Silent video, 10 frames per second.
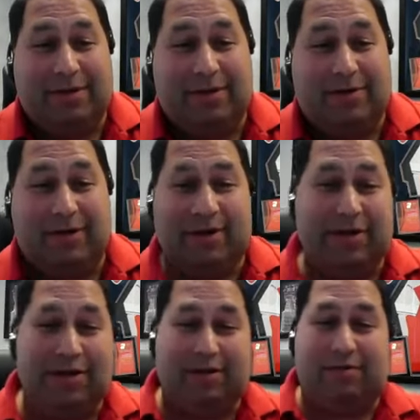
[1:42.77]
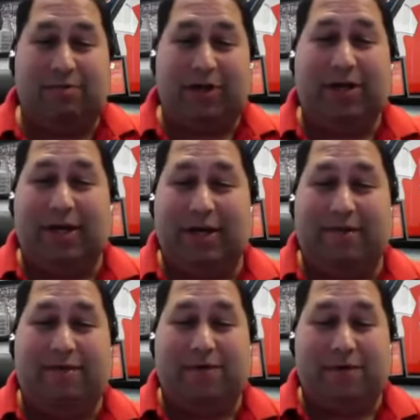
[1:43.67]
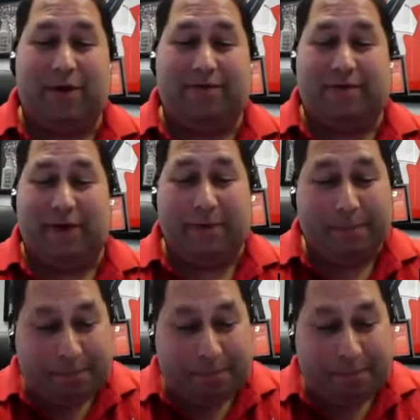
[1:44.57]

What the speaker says: We're gonna need a full squad for that.